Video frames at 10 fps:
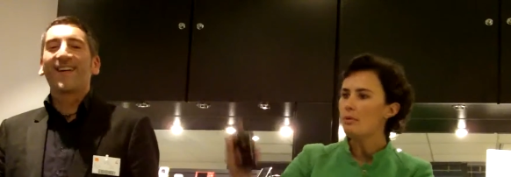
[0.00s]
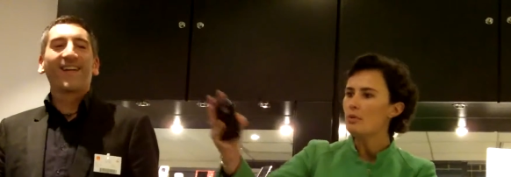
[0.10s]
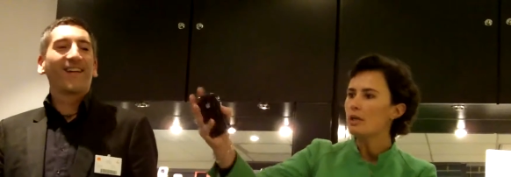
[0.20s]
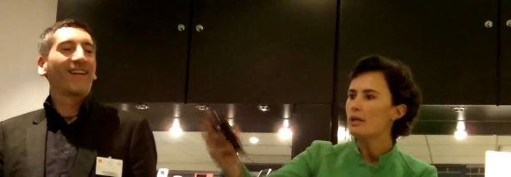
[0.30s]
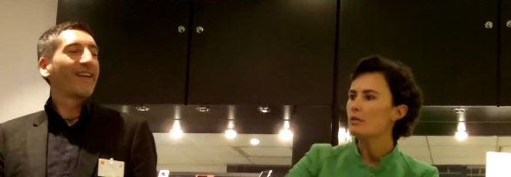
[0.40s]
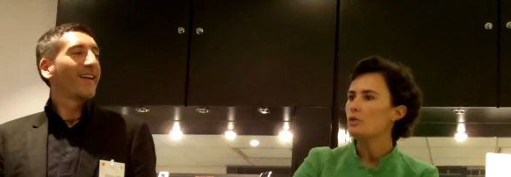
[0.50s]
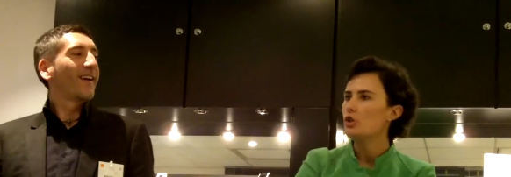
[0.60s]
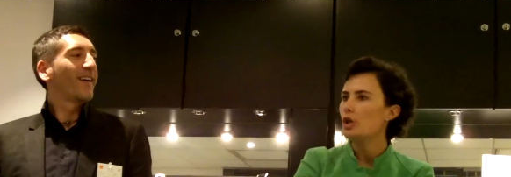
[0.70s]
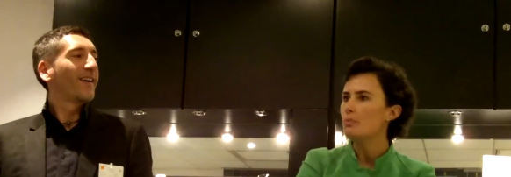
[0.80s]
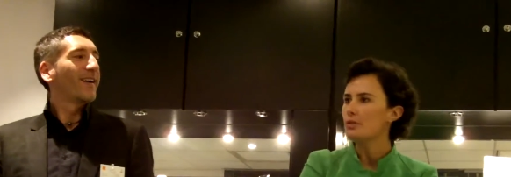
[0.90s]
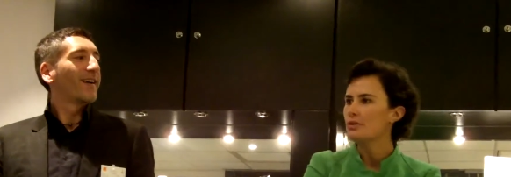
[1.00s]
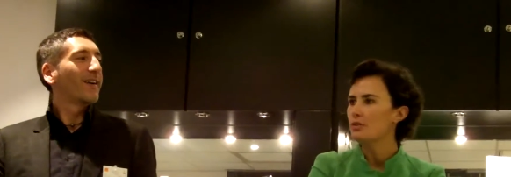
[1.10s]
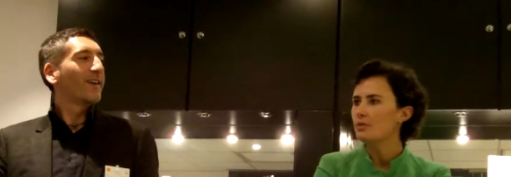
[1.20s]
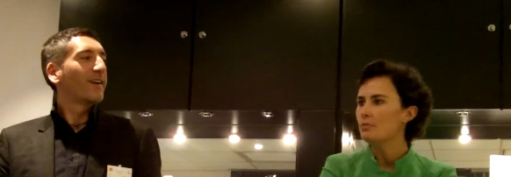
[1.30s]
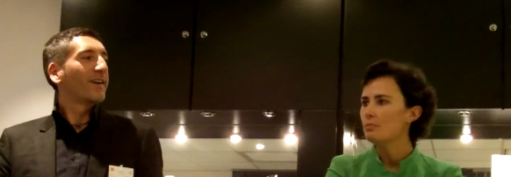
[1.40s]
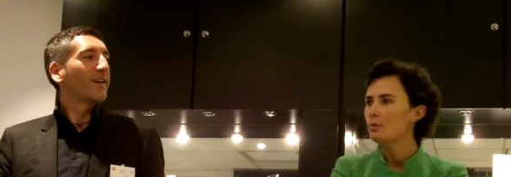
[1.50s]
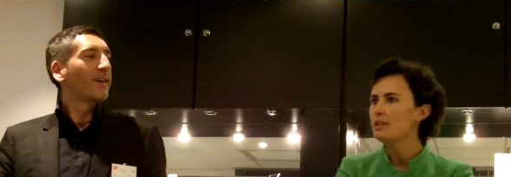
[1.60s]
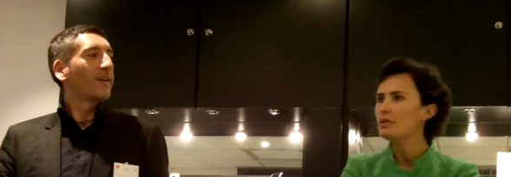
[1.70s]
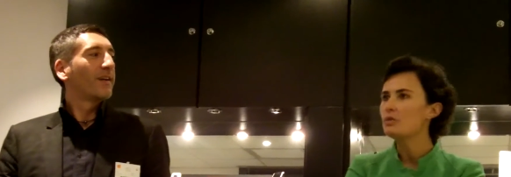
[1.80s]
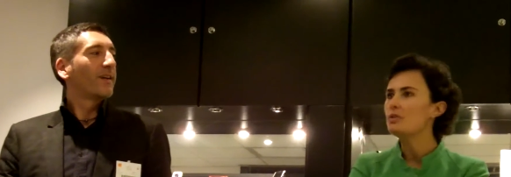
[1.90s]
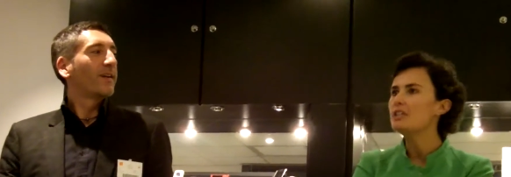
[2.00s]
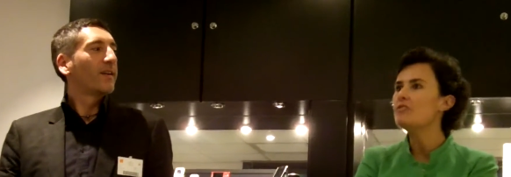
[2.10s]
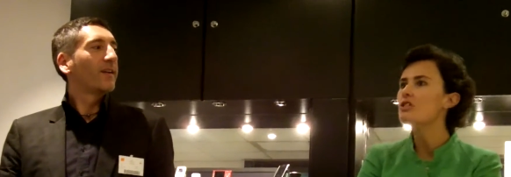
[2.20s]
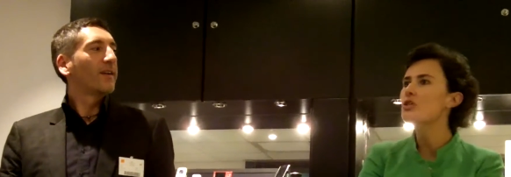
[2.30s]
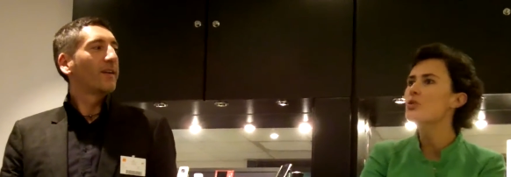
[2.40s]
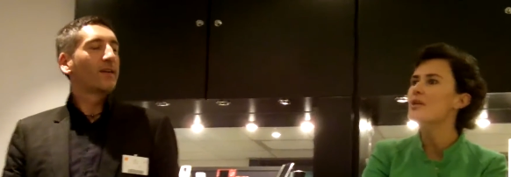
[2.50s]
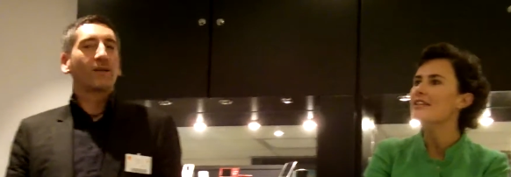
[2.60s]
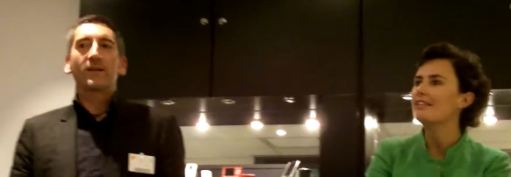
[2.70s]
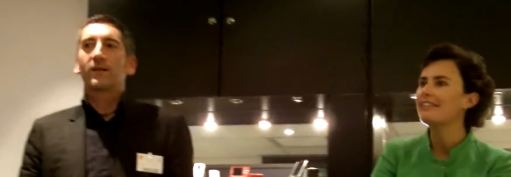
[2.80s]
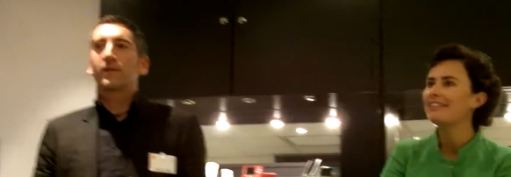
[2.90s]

Speaker 1: maybe we can jump on the what is on the TV screen.